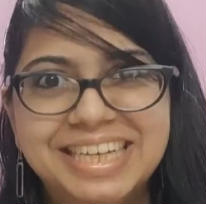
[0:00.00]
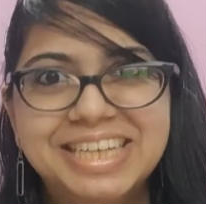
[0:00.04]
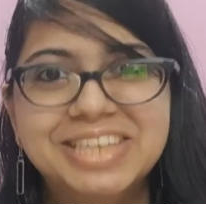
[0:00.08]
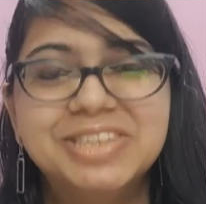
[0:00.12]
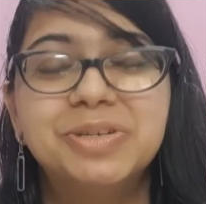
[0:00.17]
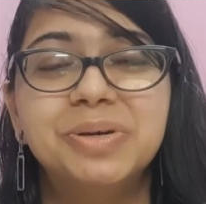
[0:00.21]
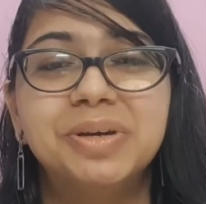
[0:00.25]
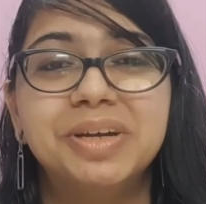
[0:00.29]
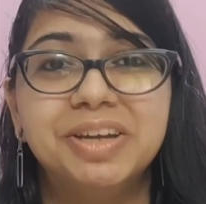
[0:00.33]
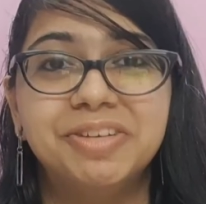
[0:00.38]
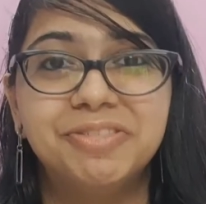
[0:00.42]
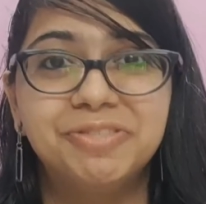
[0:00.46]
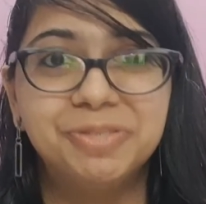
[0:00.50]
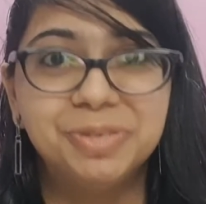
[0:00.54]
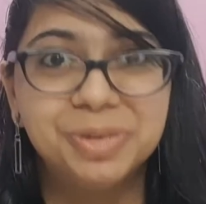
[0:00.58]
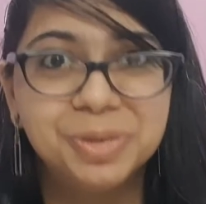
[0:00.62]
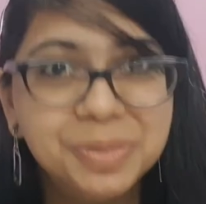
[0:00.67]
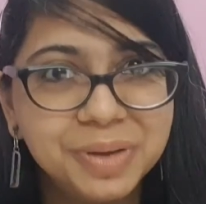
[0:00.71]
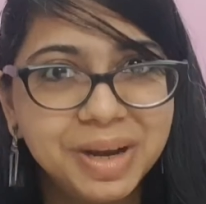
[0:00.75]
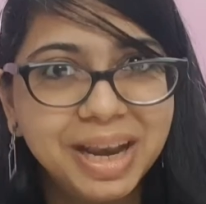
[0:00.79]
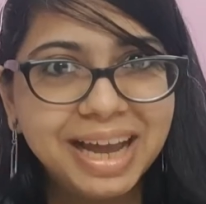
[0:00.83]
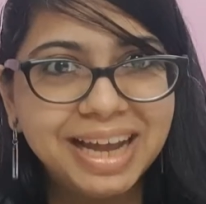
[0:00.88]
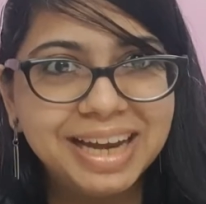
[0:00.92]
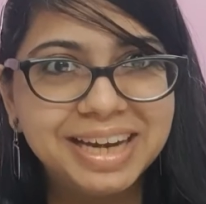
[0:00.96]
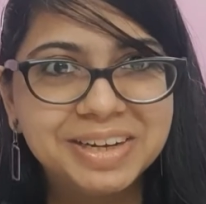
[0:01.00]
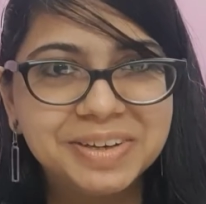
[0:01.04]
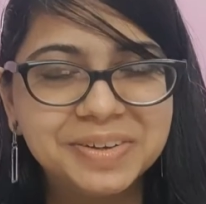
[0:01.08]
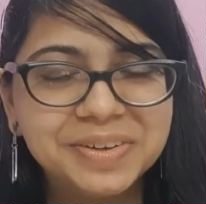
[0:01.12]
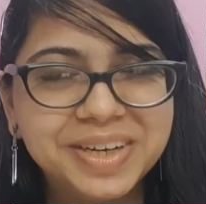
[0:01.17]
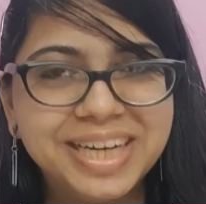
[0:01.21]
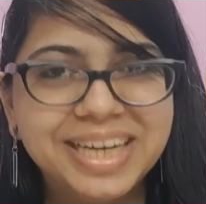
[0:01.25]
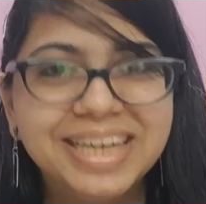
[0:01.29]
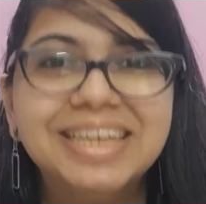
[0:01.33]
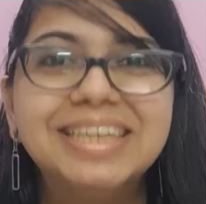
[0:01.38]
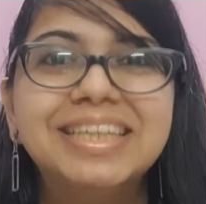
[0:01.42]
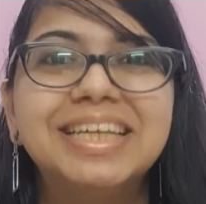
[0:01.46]
So if you like to
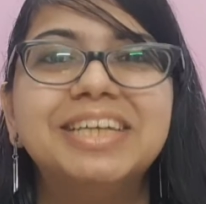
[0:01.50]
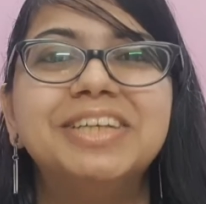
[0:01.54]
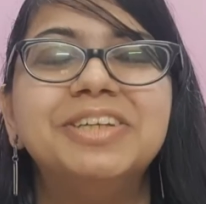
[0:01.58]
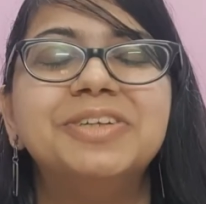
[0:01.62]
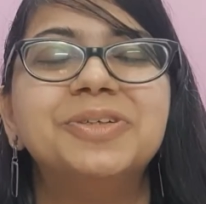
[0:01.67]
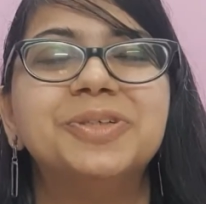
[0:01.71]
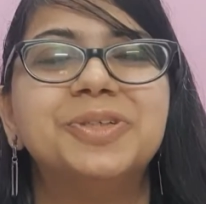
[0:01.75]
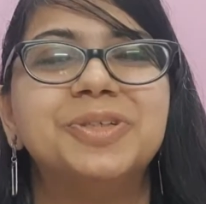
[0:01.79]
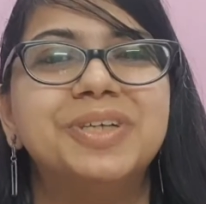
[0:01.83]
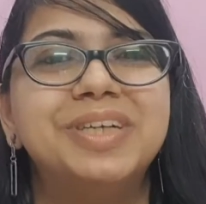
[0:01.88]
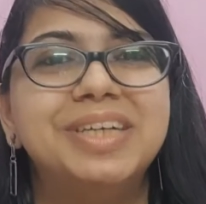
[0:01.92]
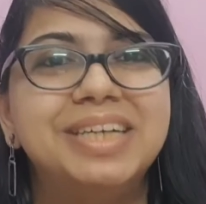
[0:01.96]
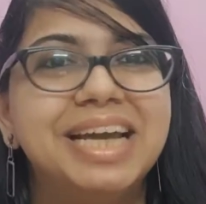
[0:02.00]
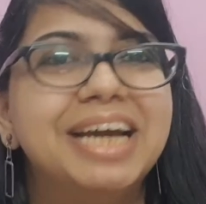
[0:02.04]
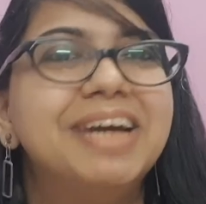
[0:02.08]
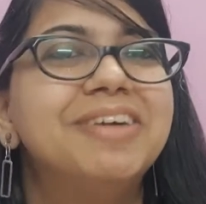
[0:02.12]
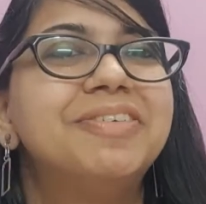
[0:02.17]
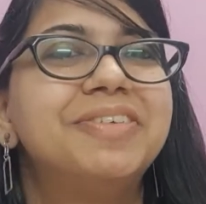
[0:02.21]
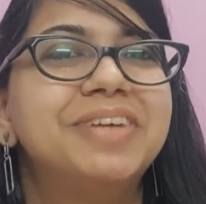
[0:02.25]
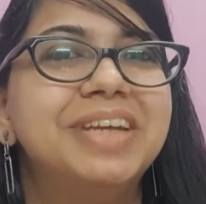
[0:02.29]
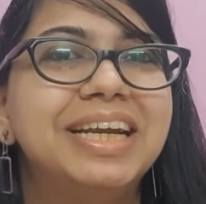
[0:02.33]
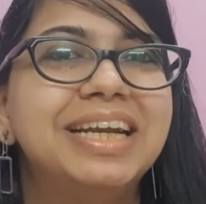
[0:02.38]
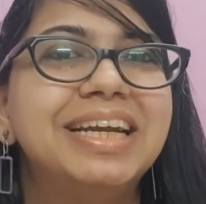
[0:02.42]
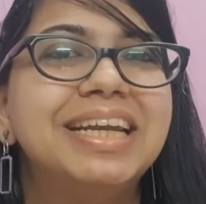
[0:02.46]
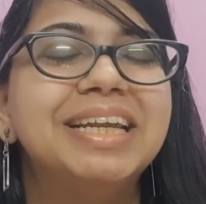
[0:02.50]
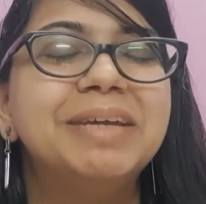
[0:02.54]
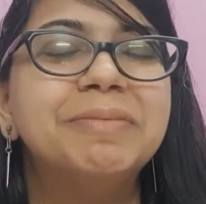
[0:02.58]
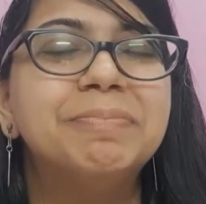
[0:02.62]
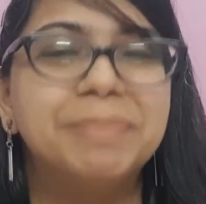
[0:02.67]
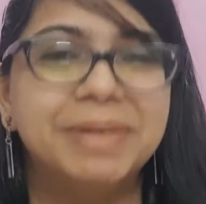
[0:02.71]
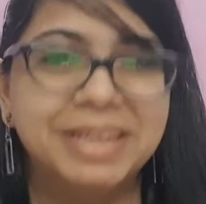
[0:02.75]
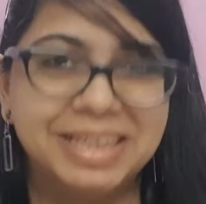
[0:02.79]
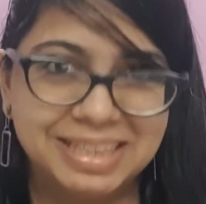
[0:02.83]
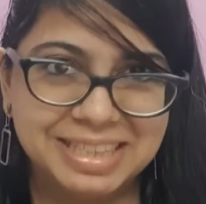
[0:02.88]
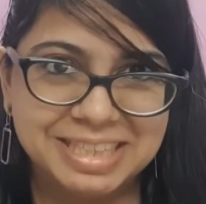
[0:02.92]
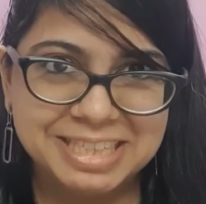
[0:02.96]
read, then you should definitely
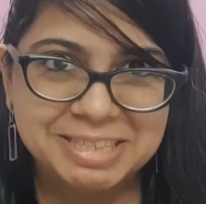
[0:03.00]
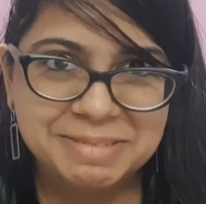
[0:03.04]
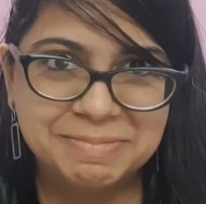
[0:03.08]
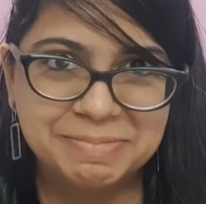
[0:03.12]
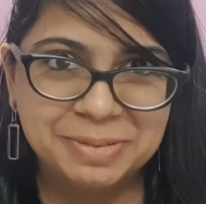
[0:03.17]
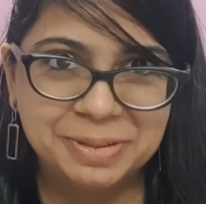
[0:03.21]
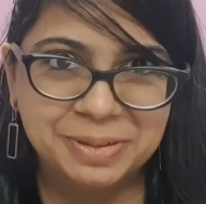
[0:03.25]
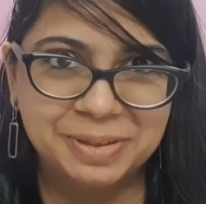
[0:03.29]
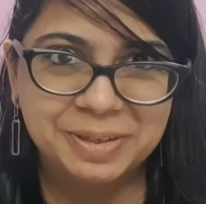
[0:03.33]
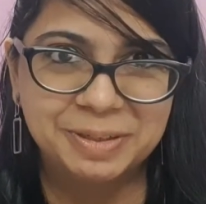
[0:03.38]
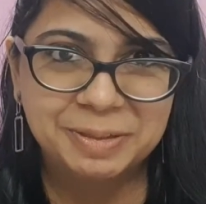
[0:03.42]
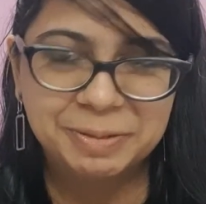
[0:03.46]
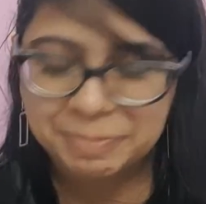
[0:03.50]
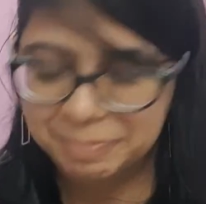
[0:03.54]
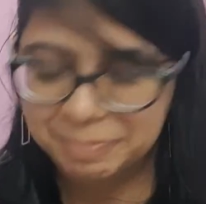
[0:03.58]
pick this book.